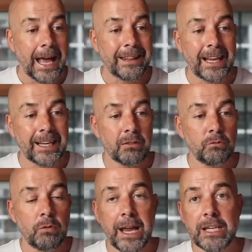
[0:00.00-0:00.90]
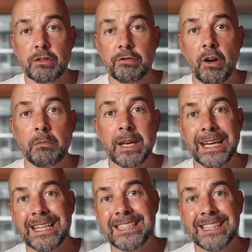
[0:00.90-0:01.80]
and they can range from
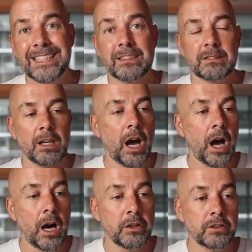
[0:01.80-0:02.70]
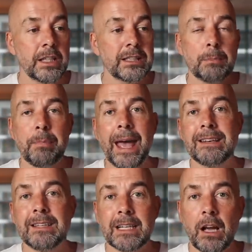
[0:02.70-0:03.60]
easy to hard
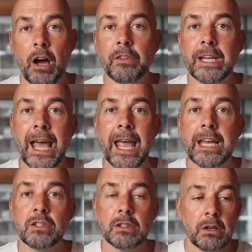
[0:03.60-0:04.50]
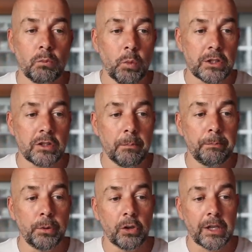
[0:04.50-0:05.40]
depending on the age on which the
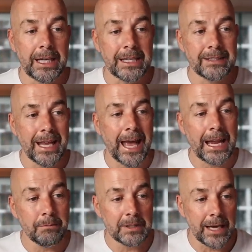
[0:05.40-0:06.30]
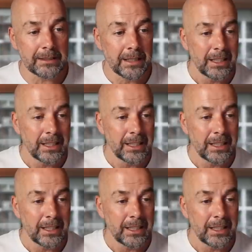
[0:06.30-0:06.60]
book is aimed at.